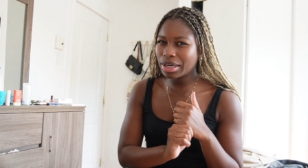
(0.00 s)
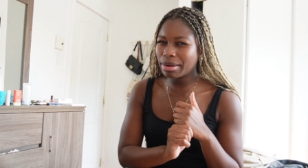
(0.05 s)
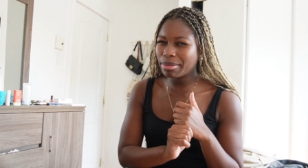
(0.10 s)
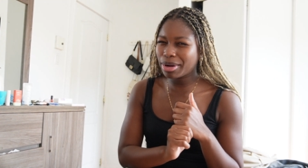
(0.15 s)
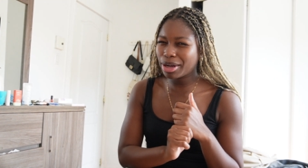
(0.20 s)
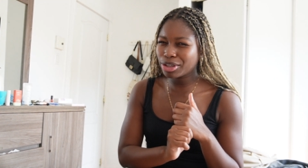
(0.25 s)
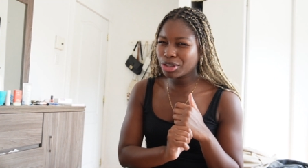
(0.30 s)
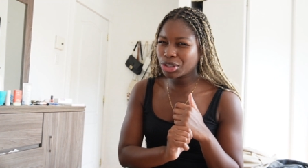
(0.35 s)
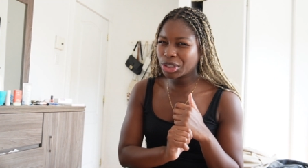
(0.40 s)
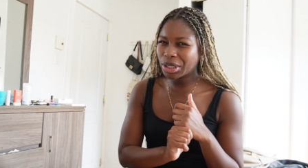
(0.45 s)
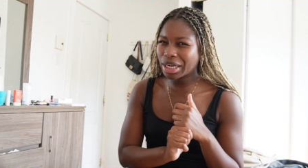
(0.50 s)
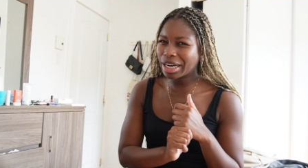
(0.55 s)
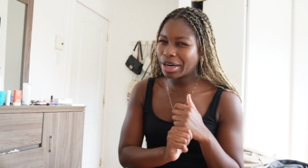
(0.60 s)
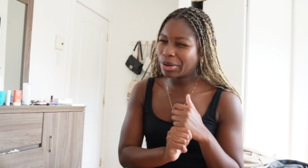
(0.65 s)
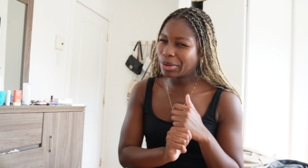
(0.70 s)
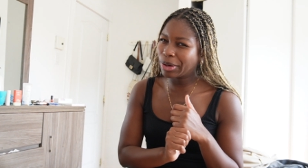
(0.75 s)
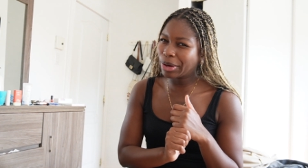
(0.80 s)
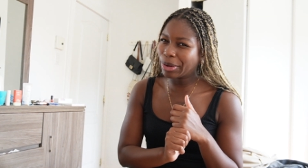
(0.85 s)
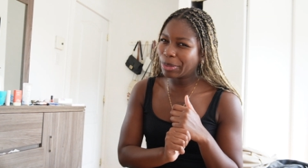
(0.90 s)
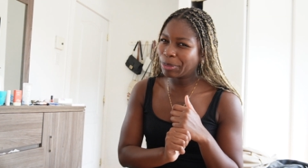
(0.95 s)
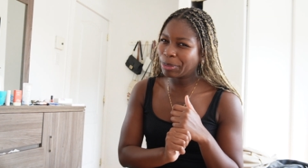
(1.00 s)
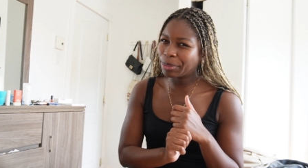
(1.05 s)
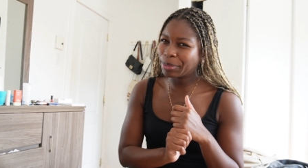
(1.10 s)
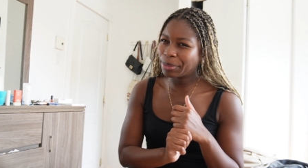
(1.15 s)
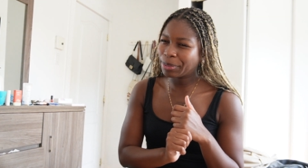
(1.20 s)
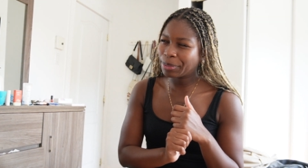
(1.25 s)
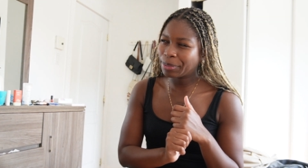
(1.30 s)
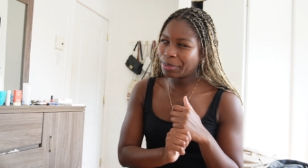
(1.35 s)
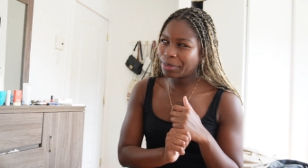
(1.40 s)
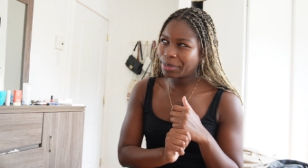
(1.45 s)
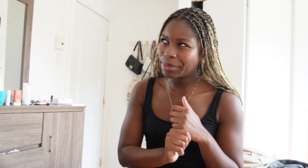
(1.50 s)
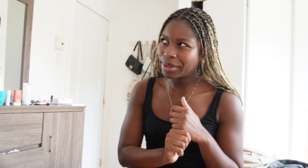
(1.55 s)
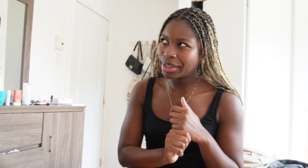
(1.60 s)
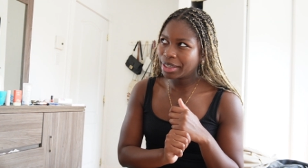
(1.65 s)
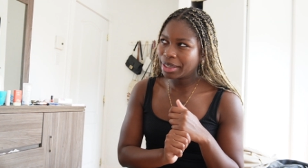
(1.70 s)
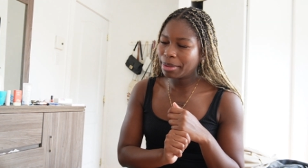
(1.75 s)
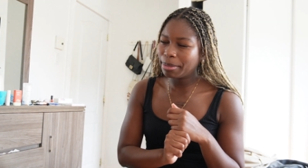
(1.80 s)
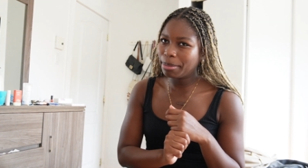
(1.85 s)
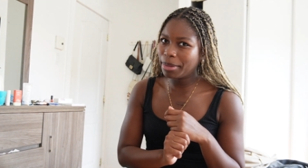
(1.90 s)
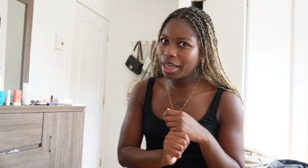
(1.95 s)
I'm not sure. I don't know.
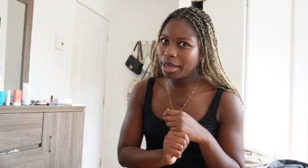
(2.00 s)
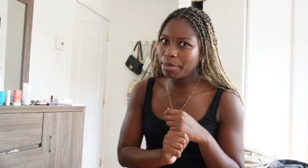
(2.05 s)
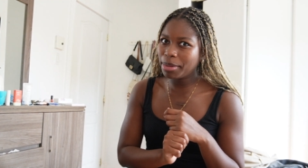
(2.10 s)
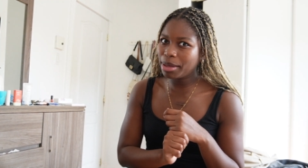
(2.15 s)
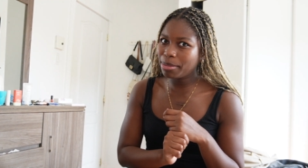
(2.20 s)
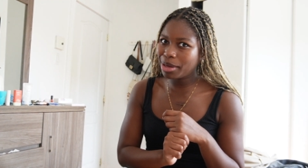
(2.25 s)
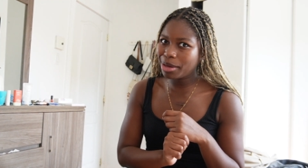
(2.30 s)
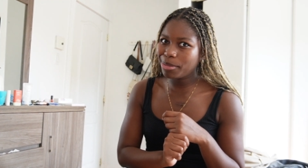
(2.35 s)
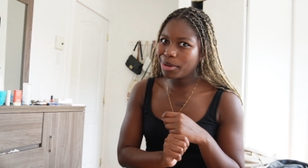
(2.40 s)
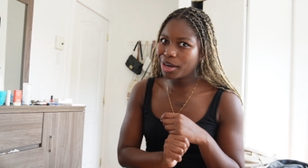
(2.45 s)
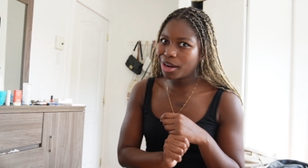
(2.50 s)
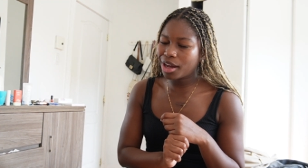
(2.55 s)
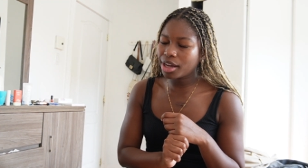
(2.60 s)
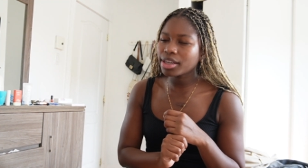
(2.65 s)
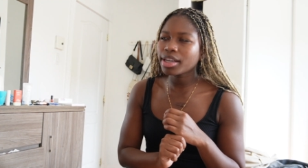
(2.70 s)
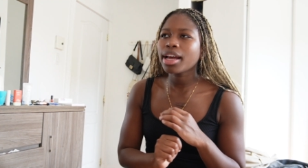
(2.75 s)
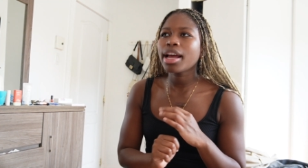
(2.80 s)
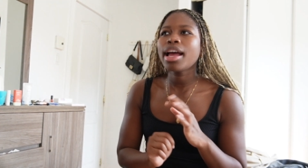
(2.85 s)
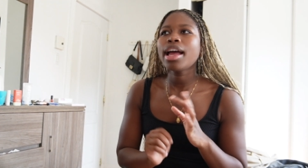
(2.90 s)
Maybe, maybe not.